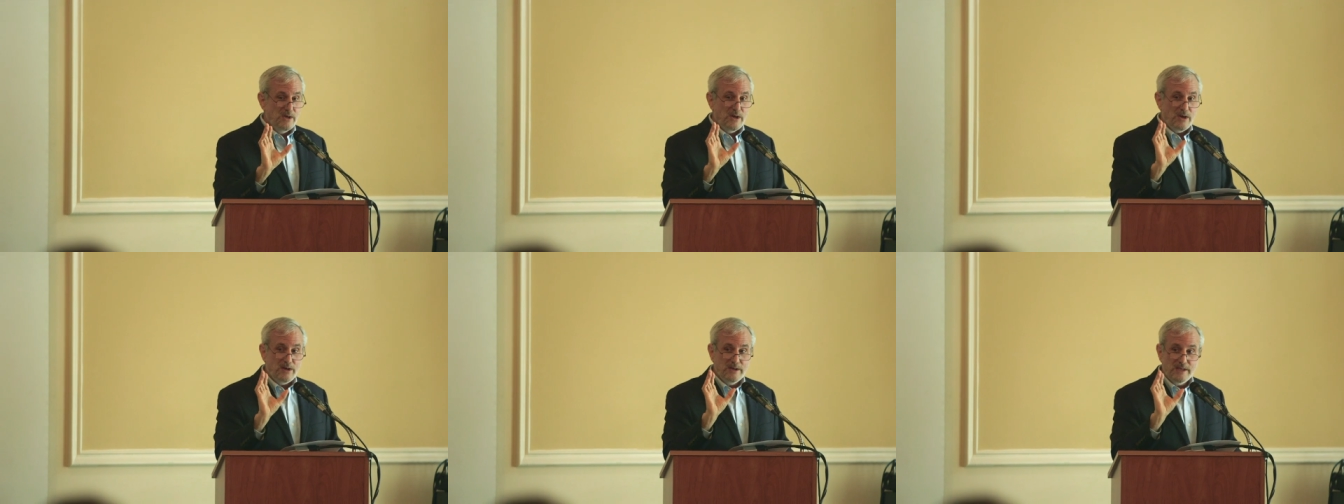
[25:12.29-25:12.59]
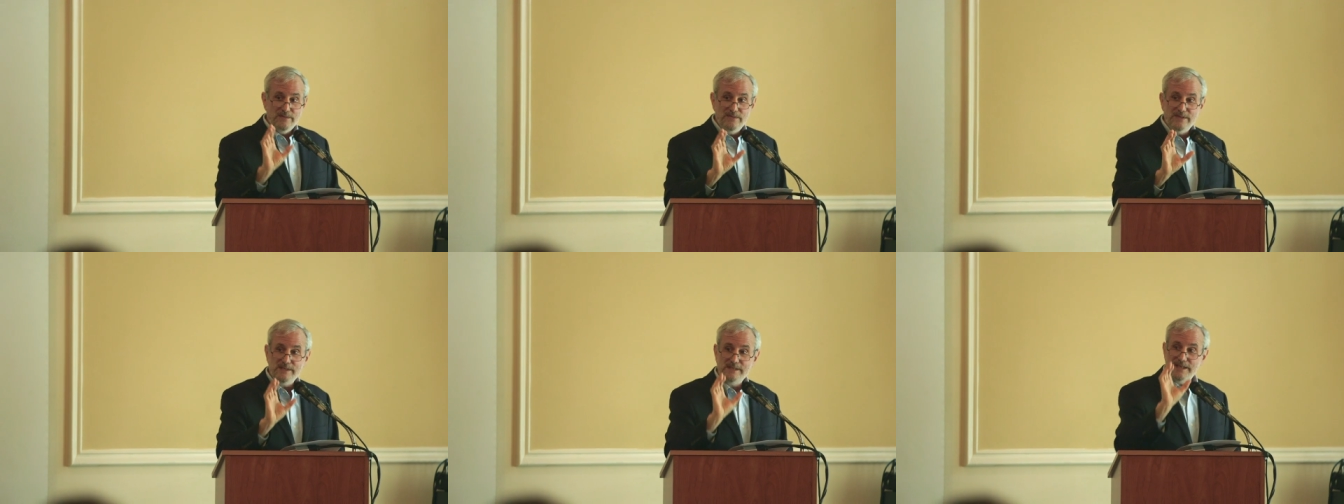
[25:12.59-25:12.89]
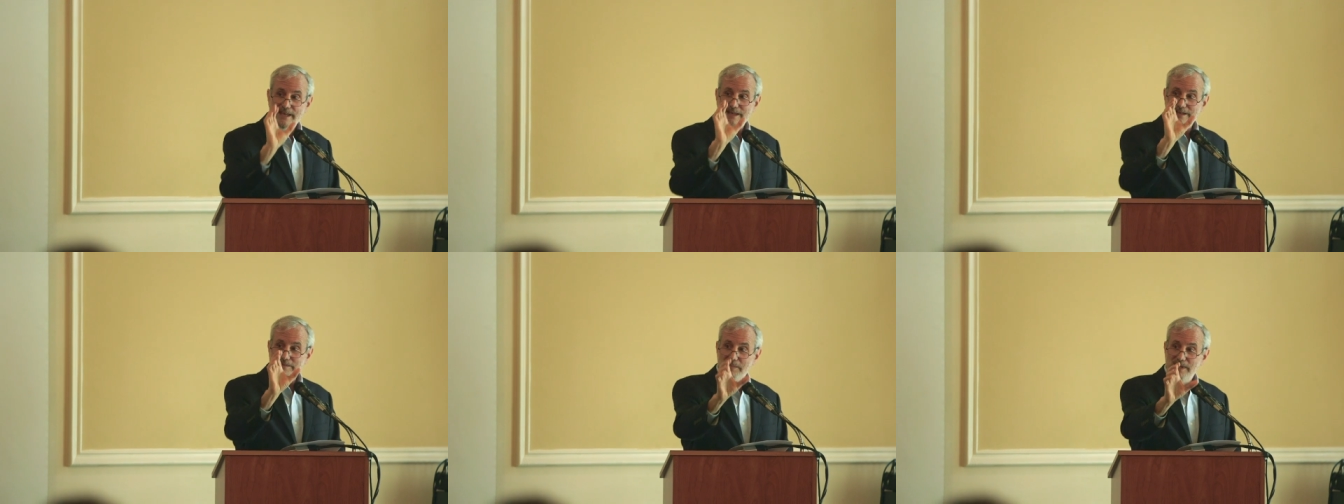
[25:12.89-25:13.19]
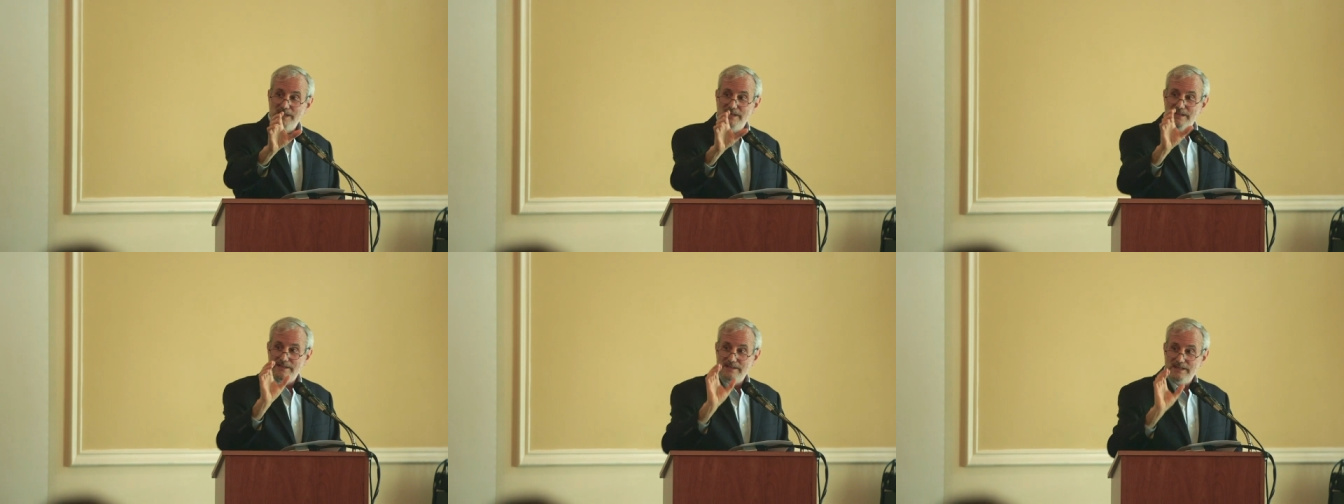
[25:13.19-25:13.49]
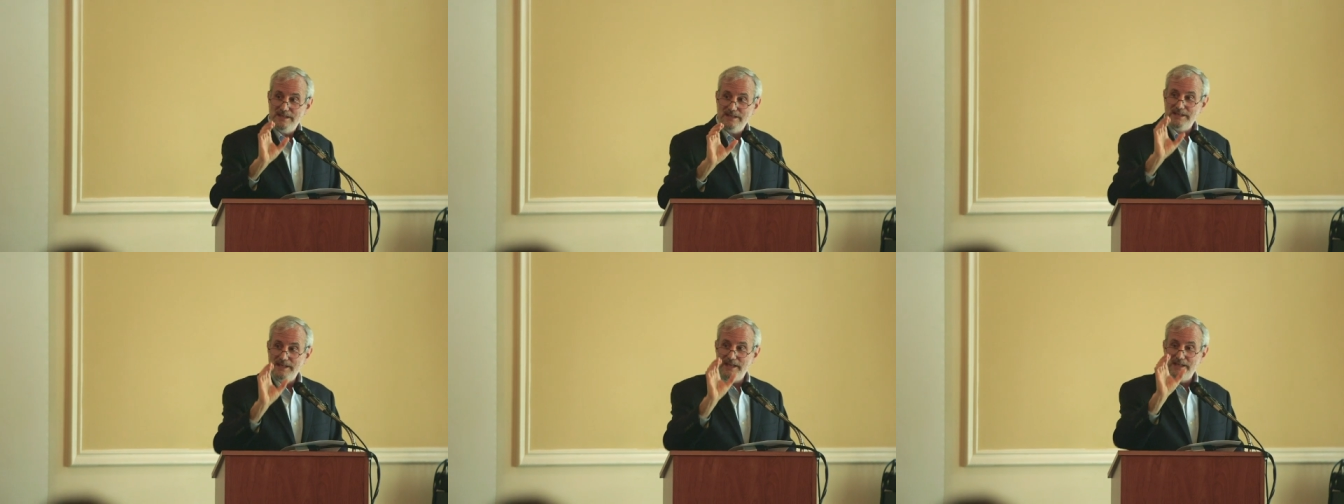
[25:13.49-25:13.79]
are given ten minutes
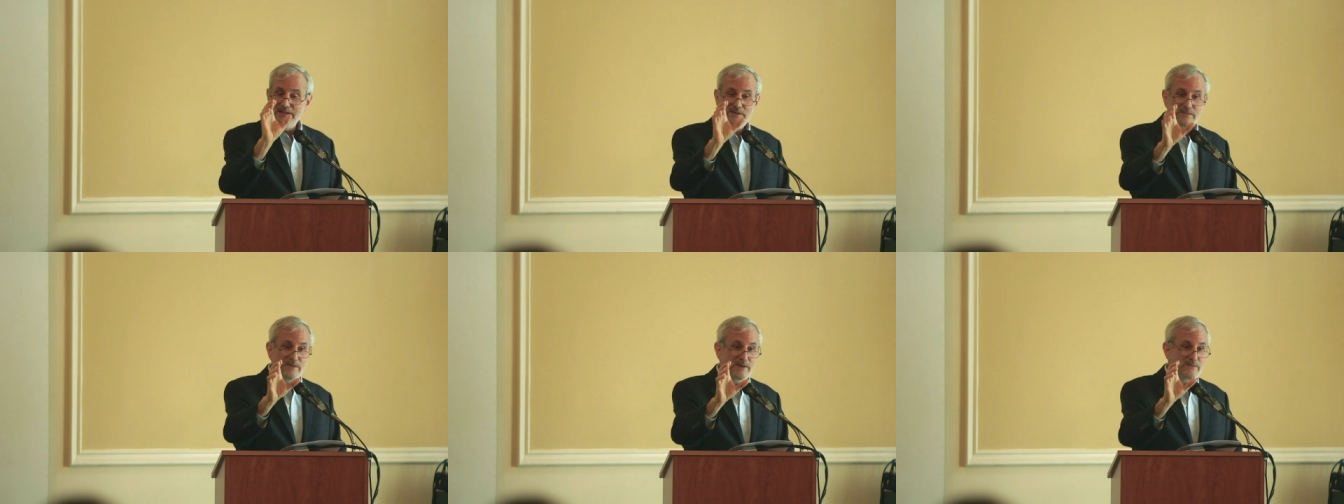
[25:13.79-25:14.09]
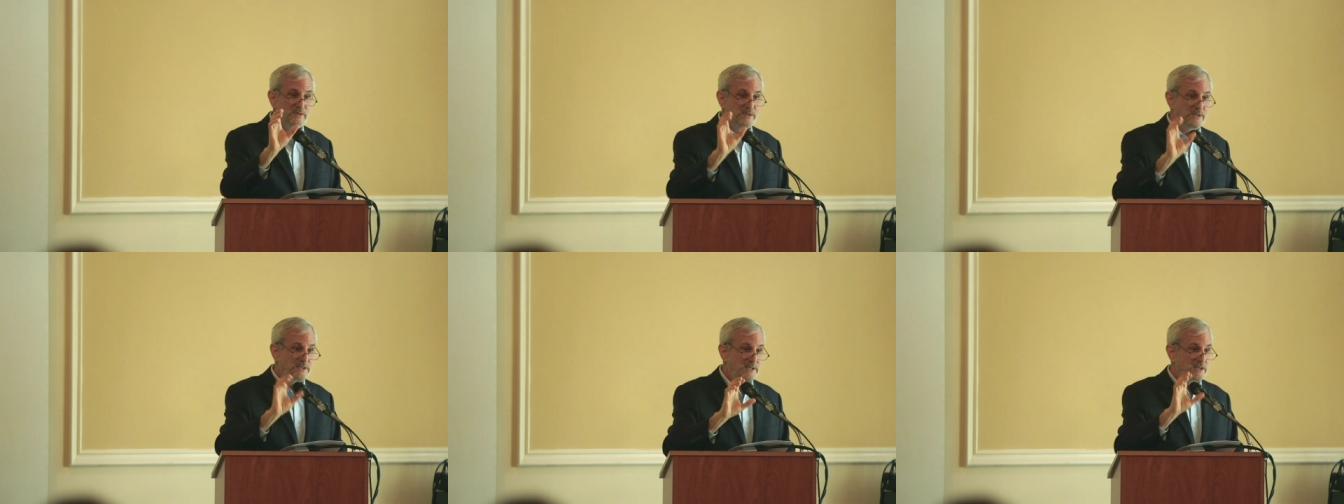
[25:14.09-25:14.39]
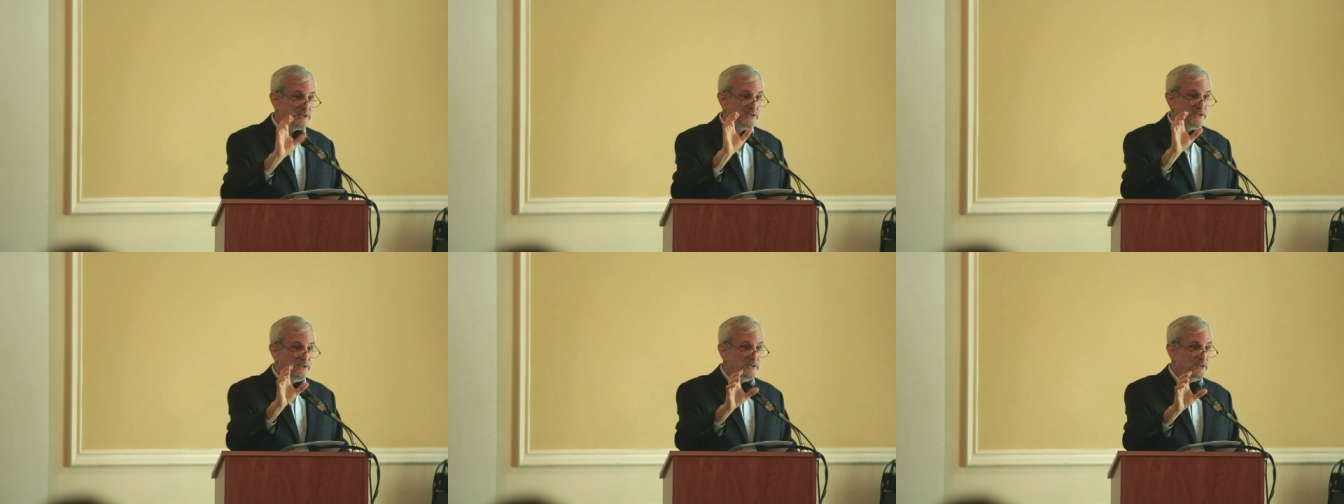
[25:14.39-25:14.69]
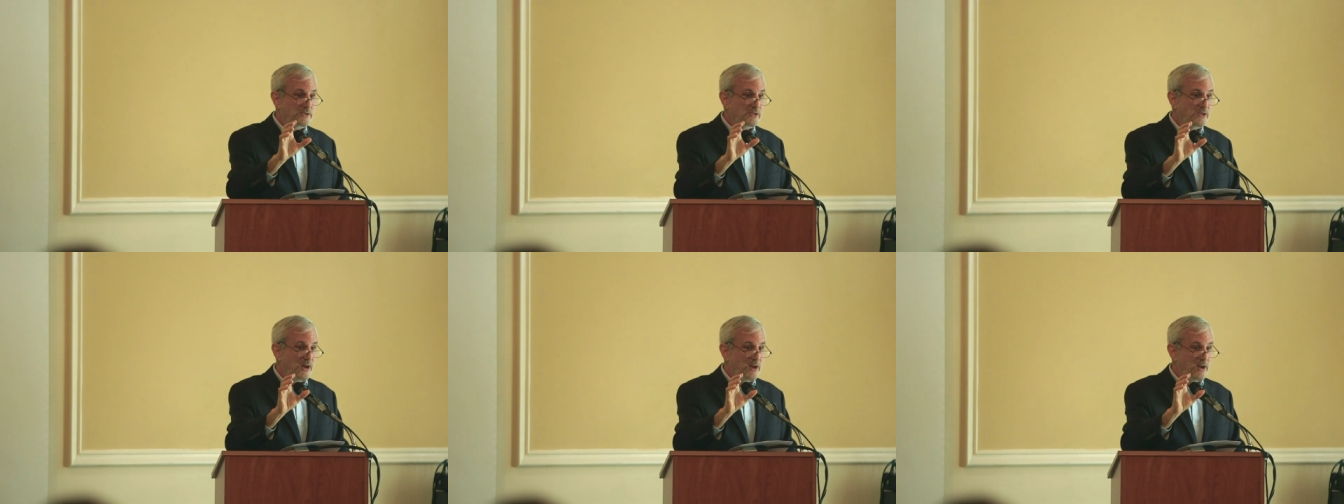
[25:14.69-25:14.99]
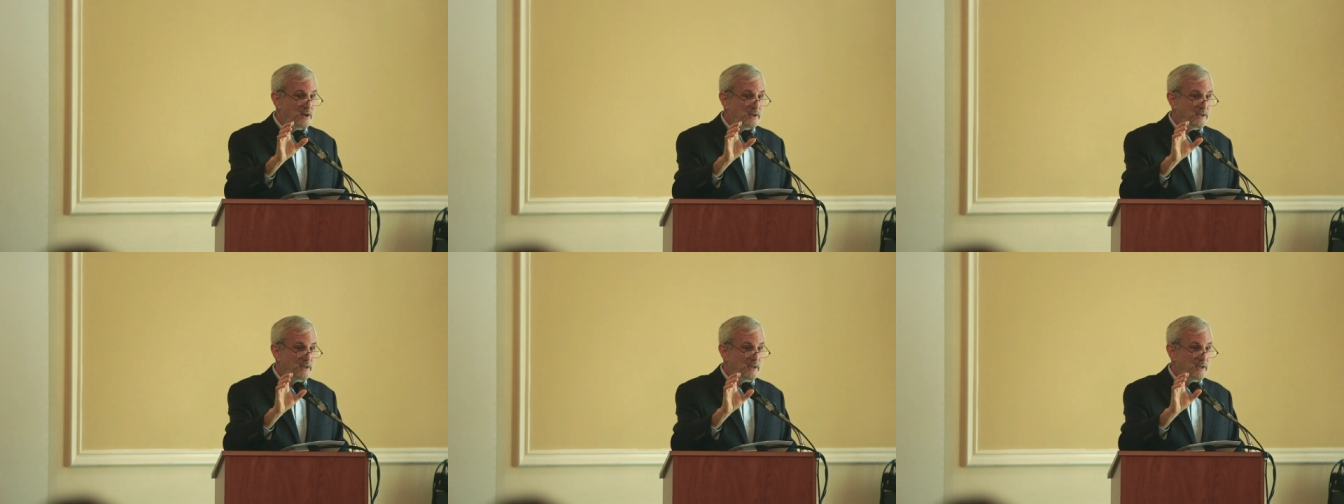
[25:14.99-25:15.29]
at the end of every session to
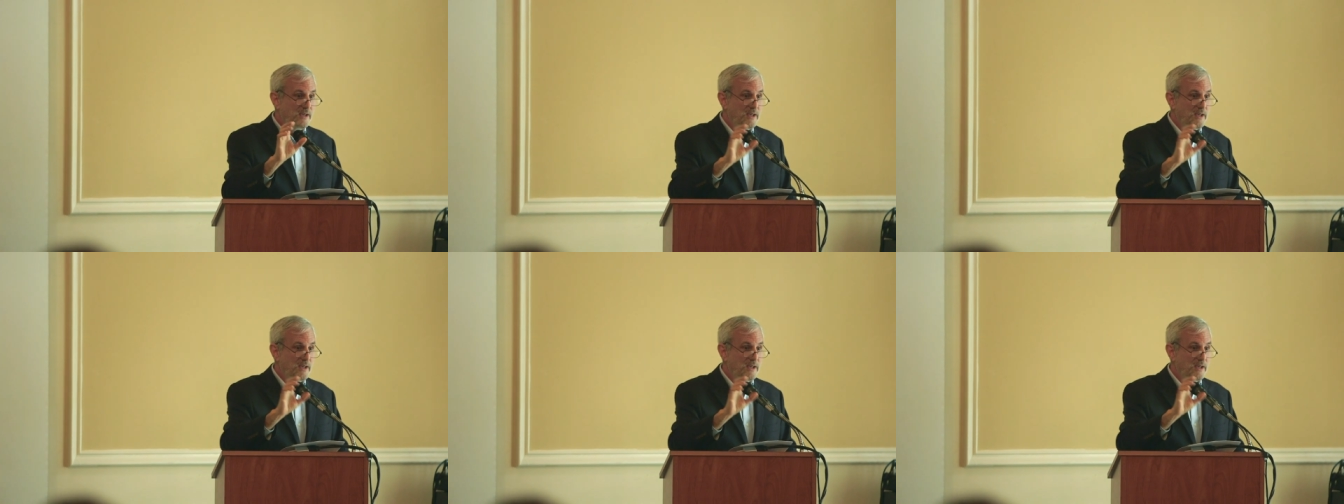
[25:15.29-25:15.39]
talk,